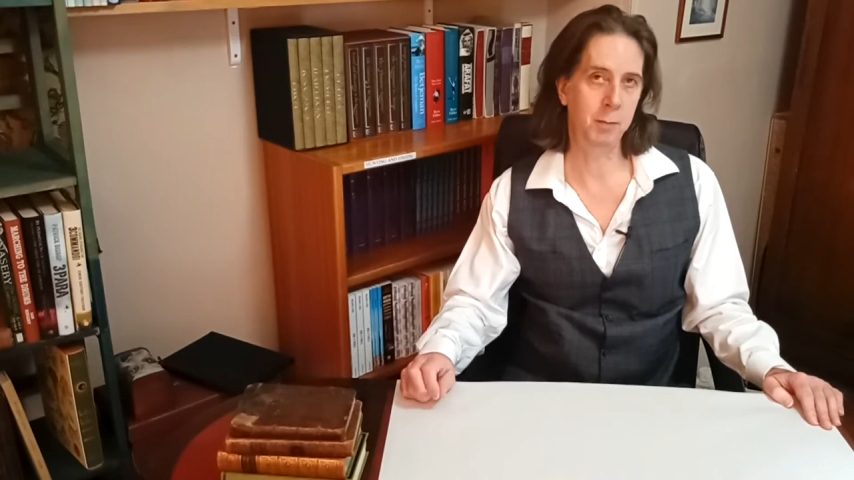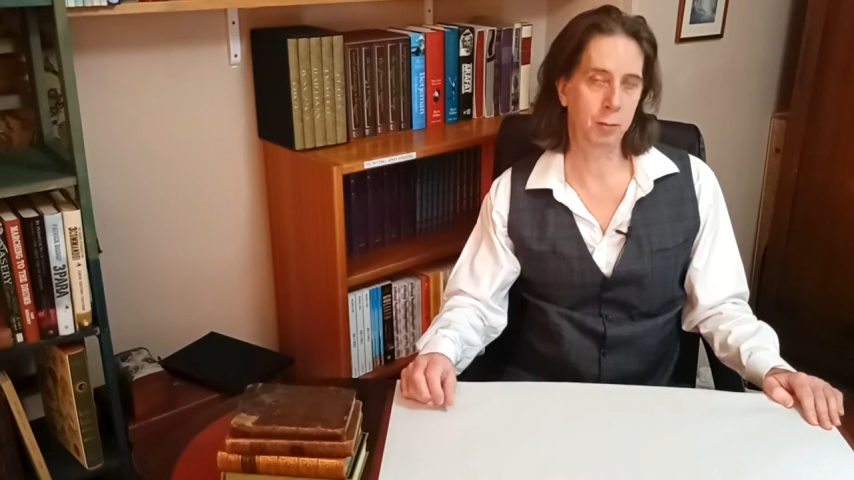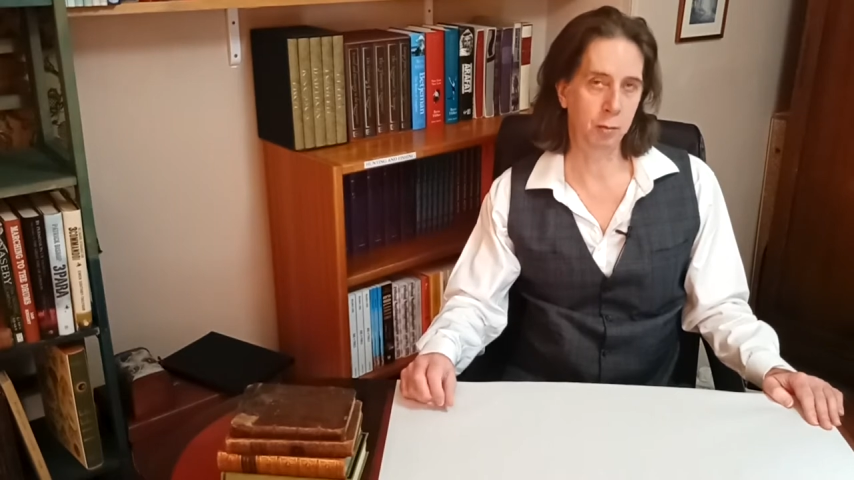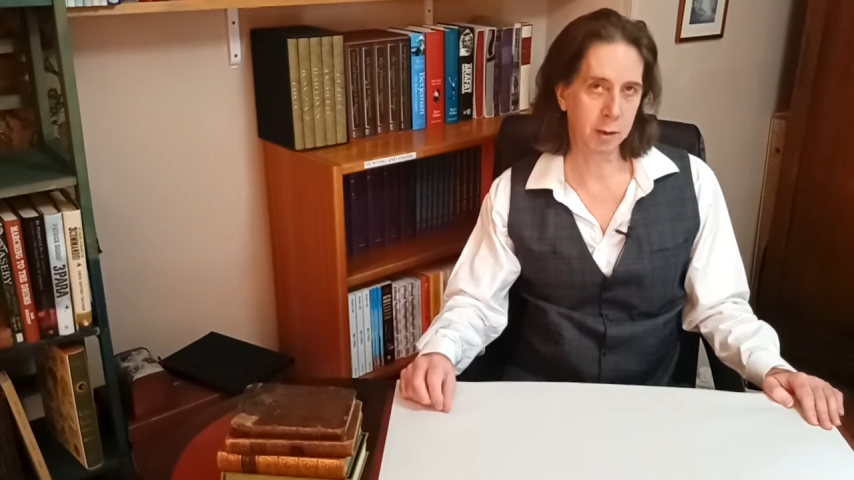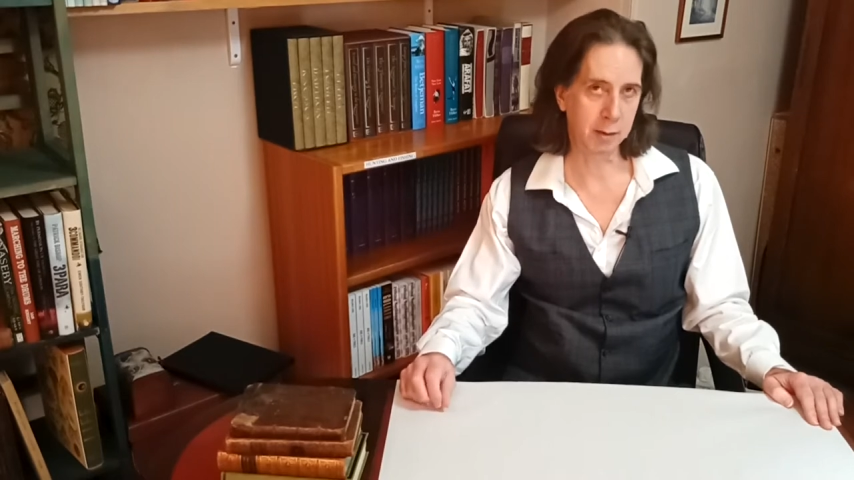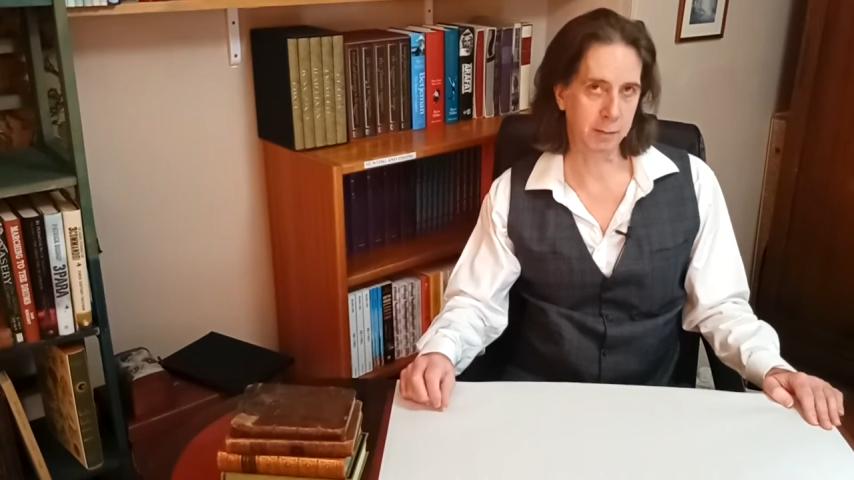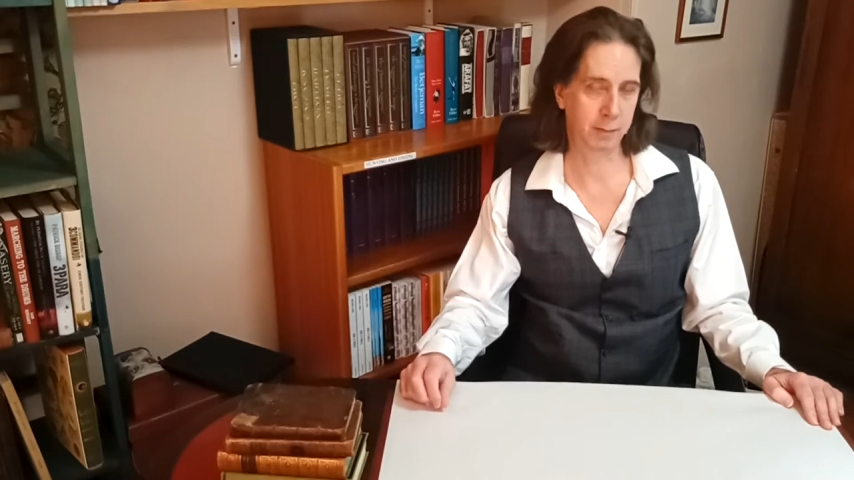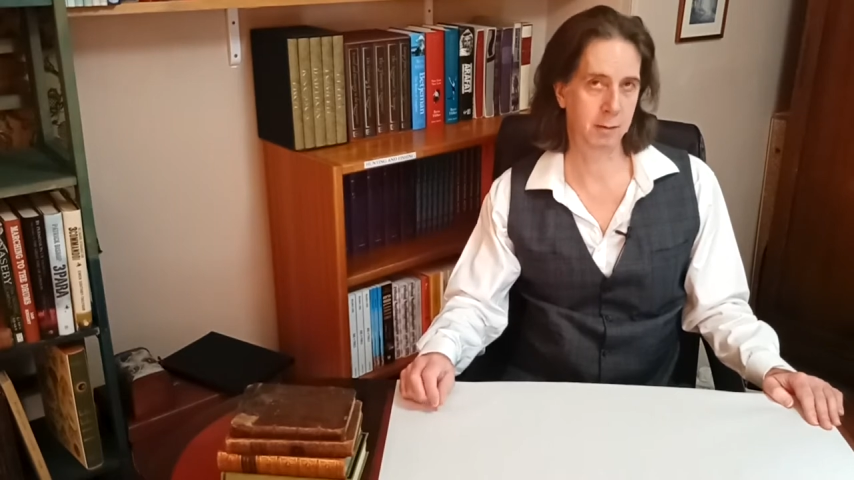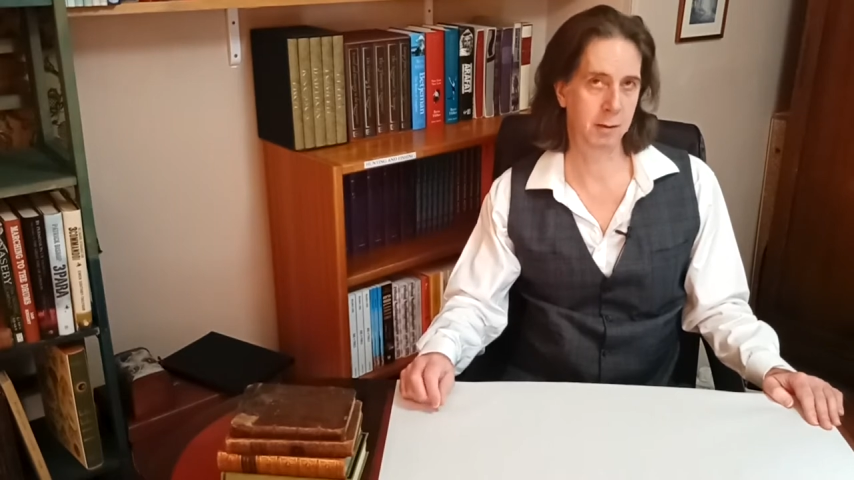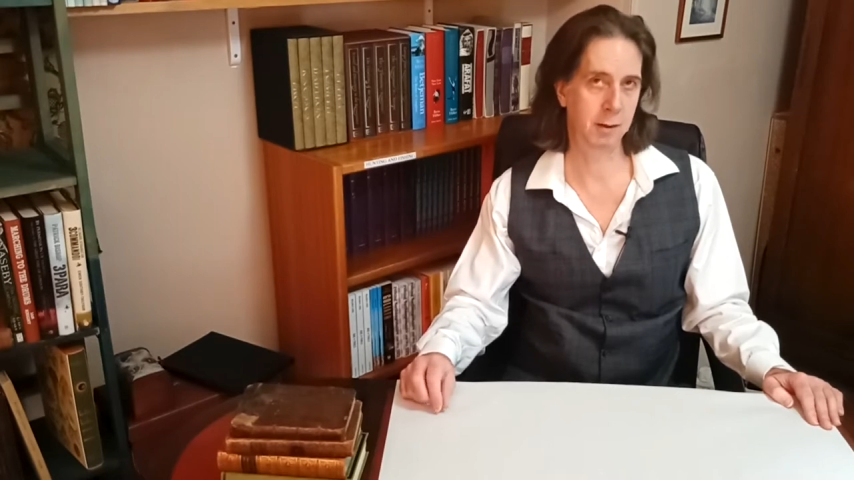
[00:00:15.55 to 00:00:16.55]

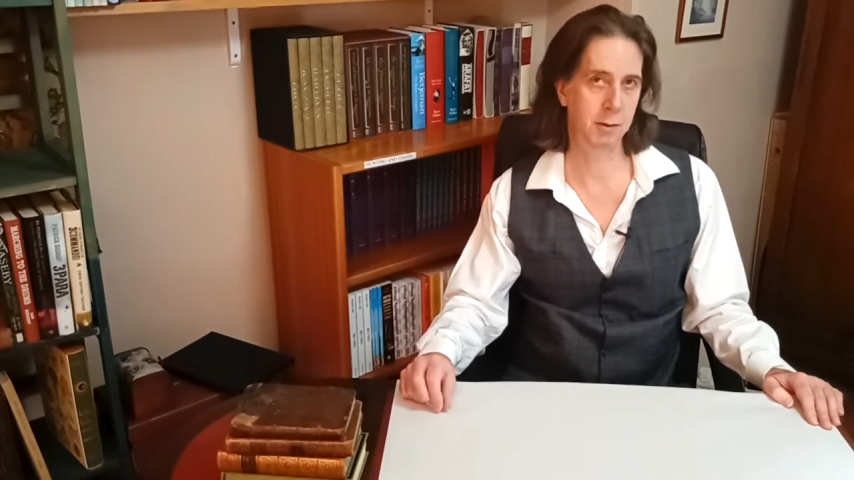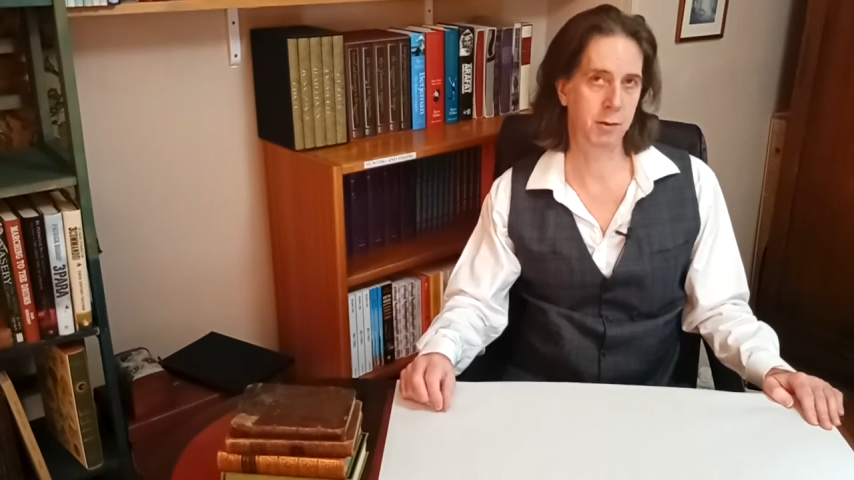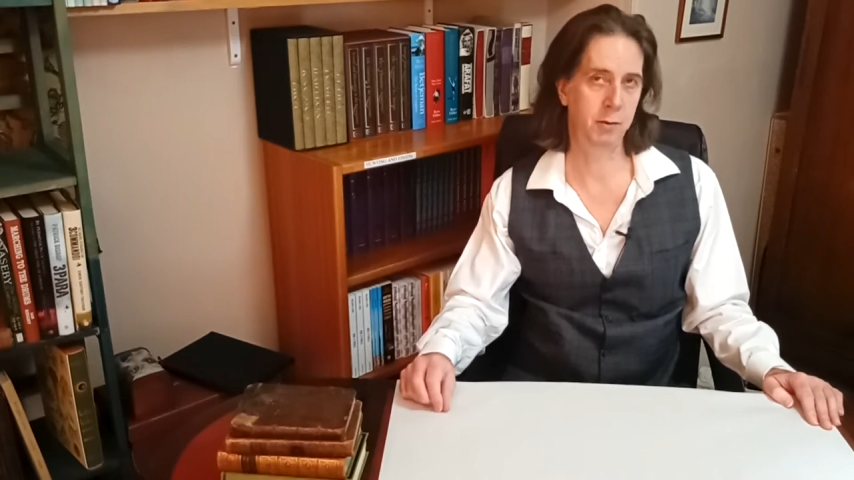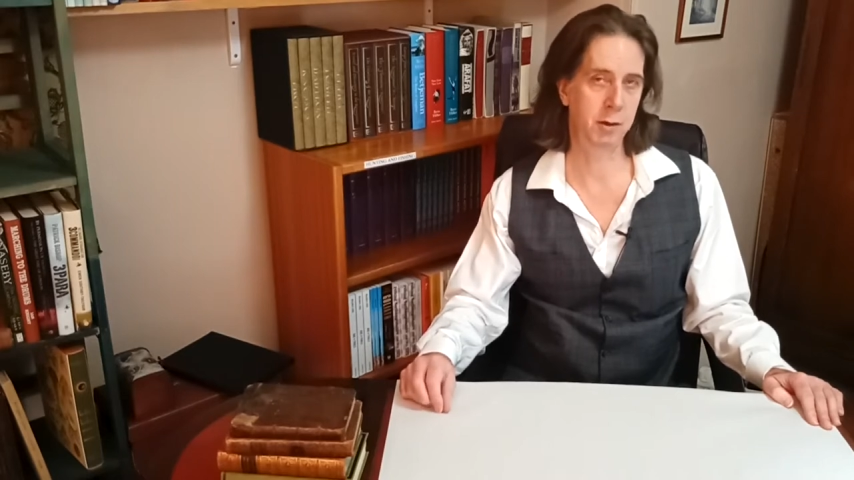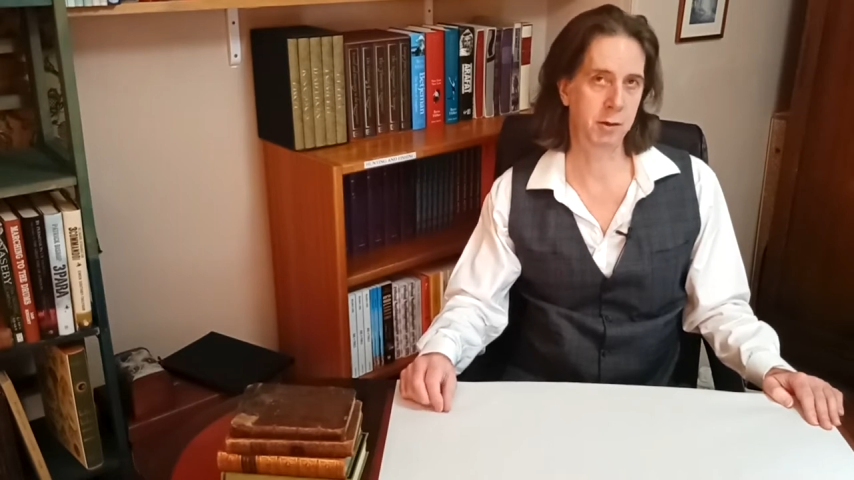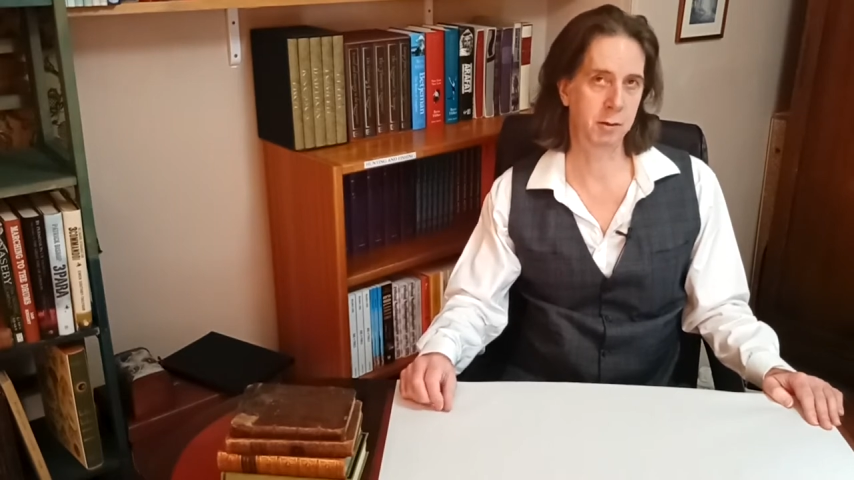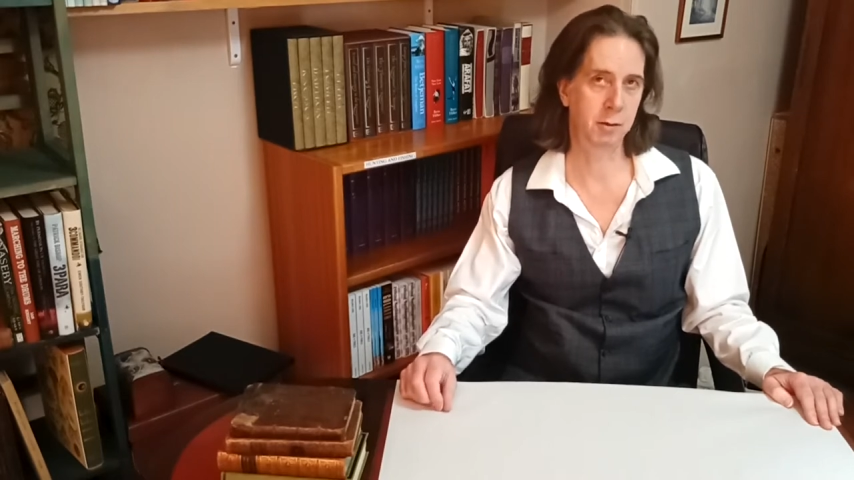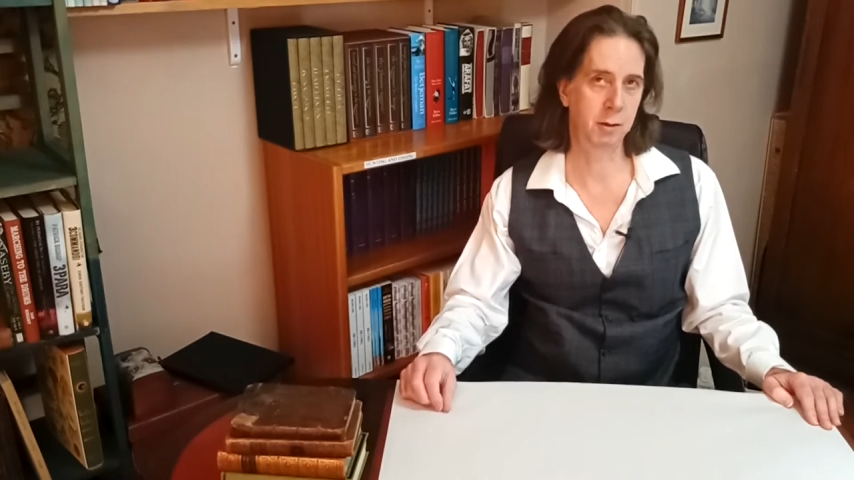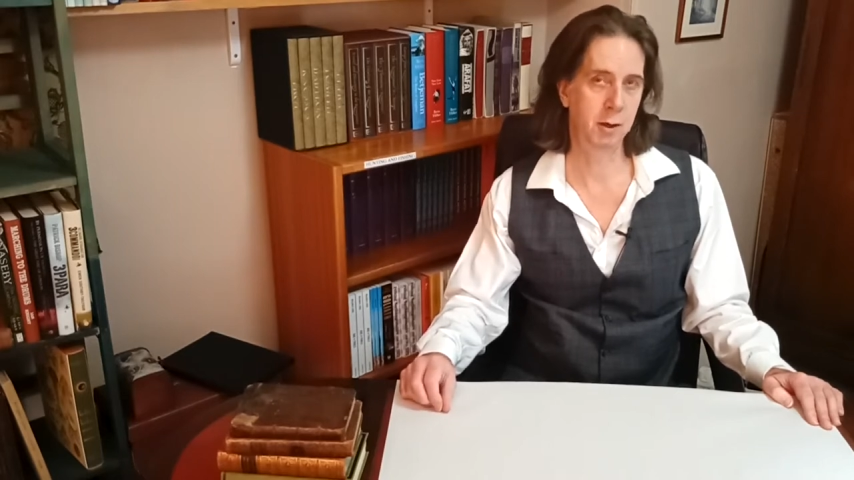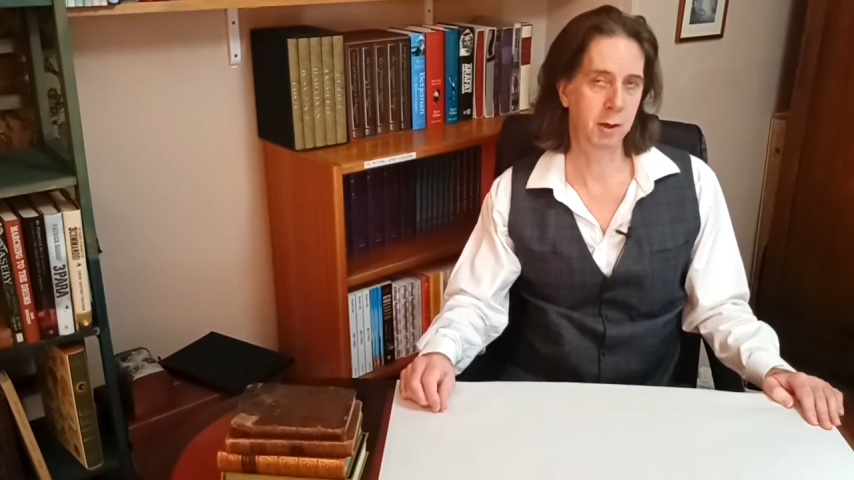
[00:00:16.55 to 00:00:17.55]
brief illustration